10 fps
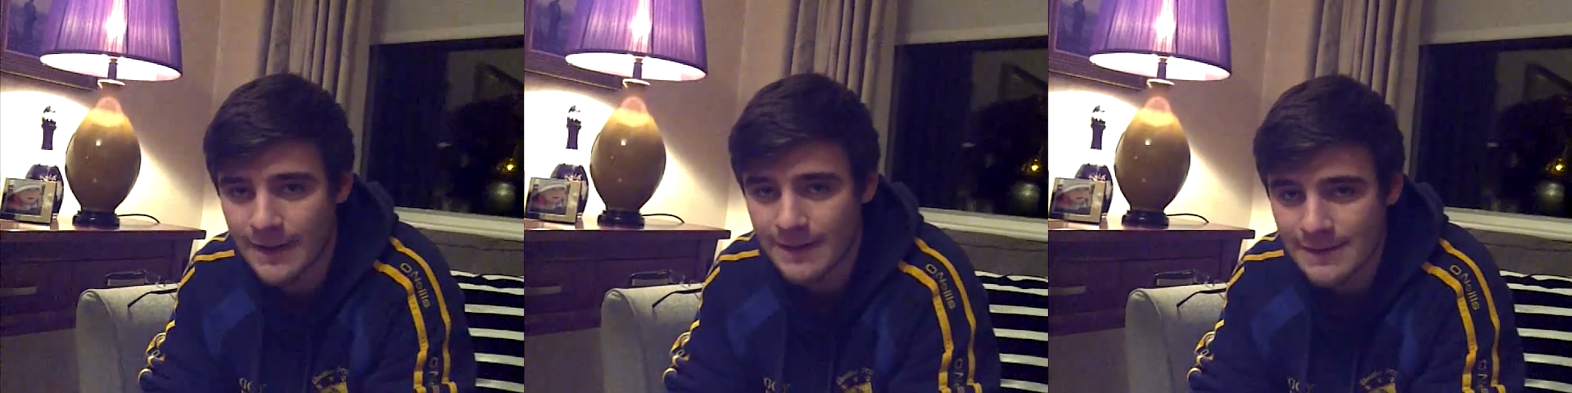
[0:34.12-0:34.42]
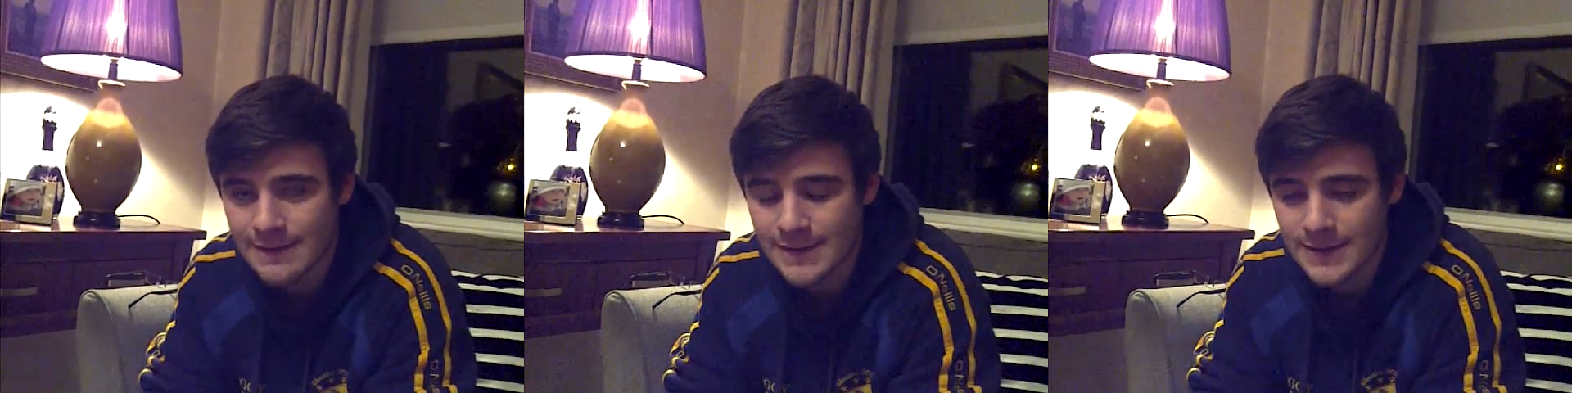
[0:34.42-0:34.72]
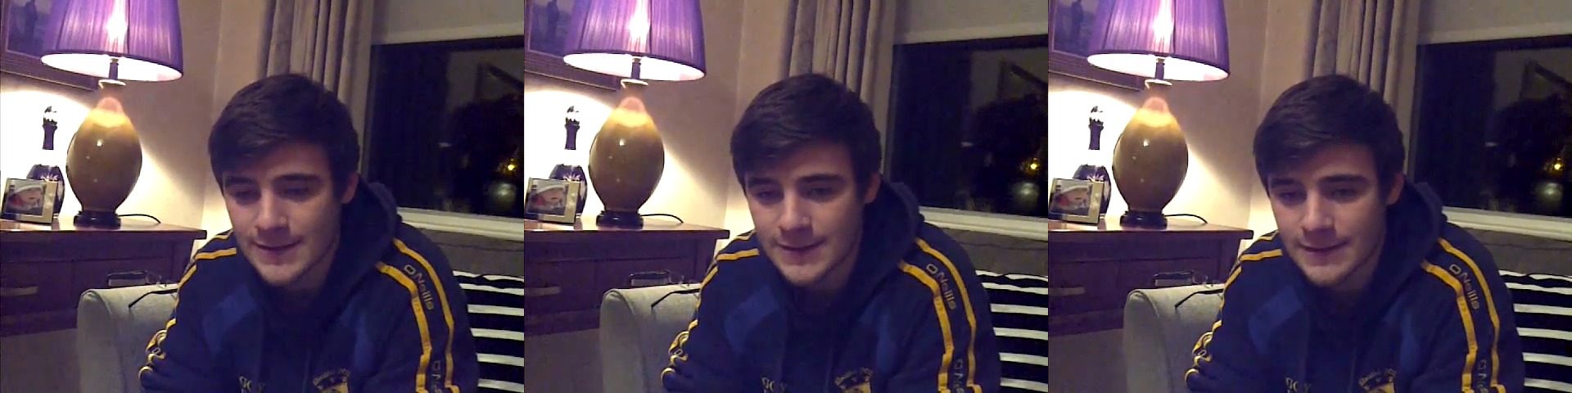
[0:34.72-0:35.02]
Good
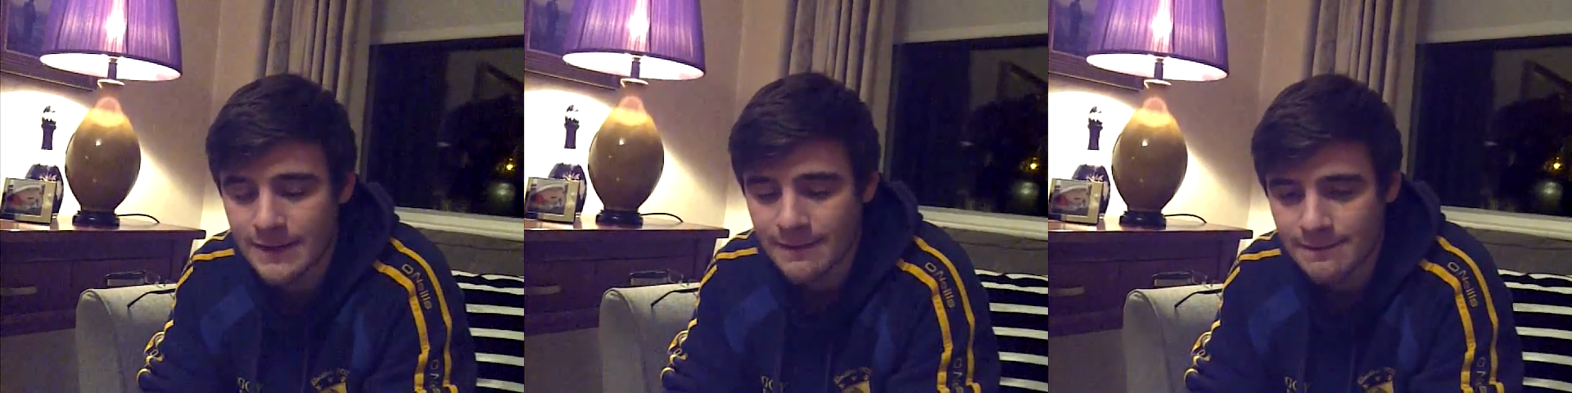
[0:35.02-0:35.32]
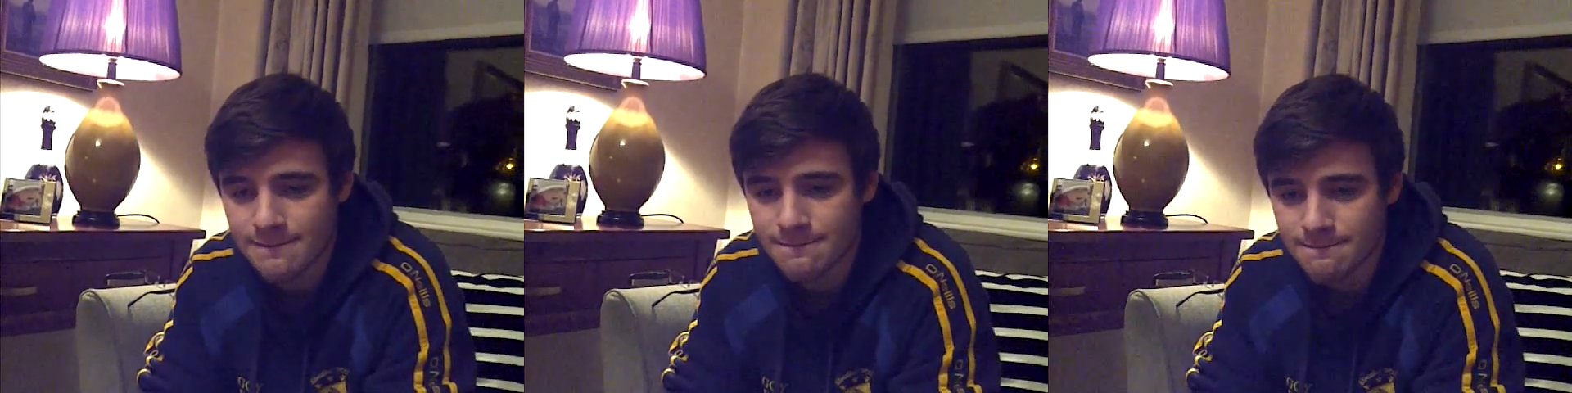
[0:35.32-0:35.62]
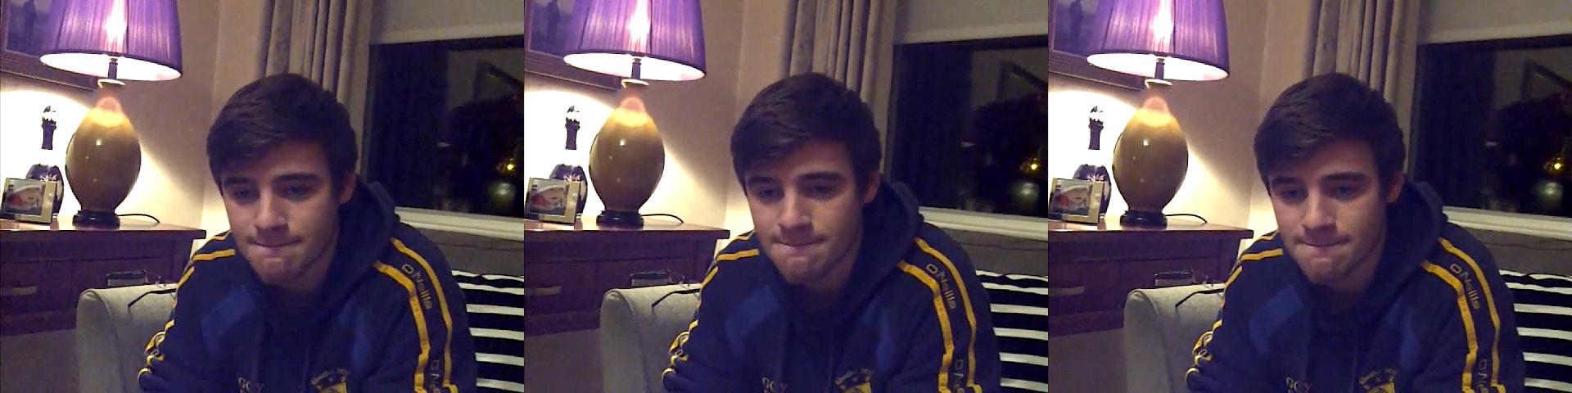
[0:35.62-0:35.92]
stuff, eh? Brilliant.
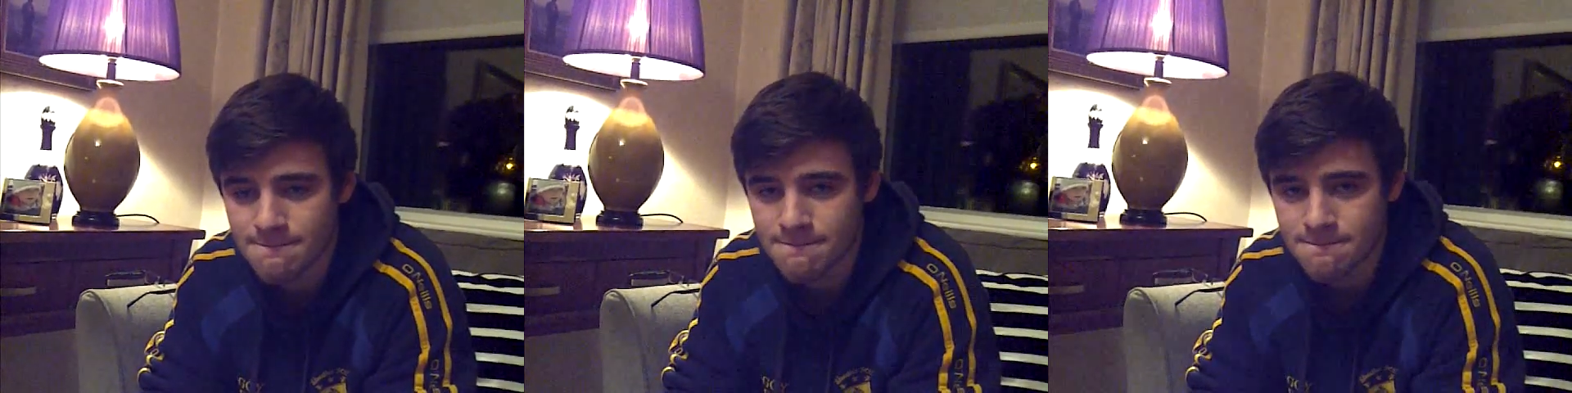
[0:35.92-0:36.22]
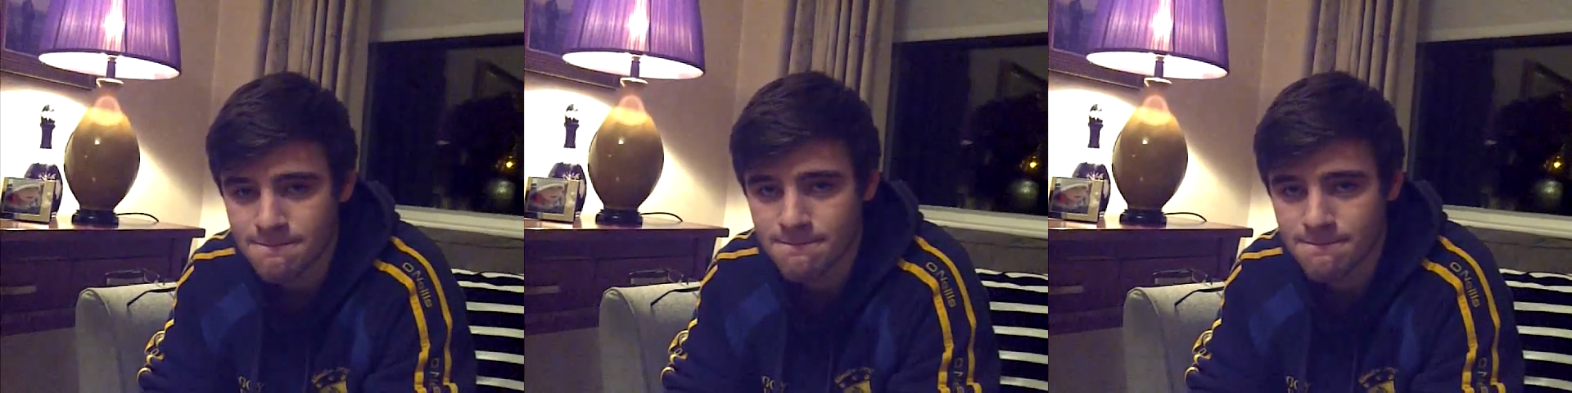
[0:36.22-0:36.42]
And uh,